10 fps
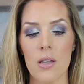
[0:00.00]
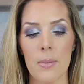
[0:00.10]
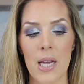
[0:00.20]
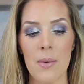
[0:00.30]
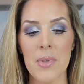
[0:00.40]

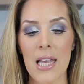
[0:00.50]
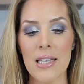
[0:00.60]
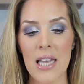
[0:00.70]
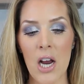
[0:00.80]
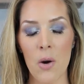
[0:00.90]
Sometimes
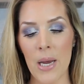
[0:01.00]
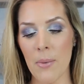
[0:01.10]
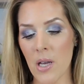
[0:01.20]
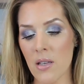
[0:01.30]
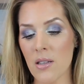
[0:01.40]
they scare me
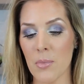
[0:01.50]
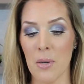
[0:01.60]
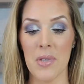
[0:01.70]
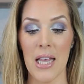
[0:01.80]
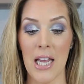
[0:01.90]
because
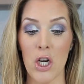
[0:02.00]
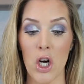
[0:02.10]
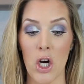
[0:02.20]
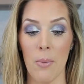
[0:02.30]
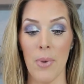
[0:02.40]
sometimes they can
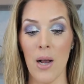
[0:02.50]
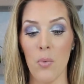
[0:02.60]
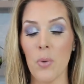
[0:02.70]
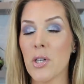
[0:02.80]
hurt, but I will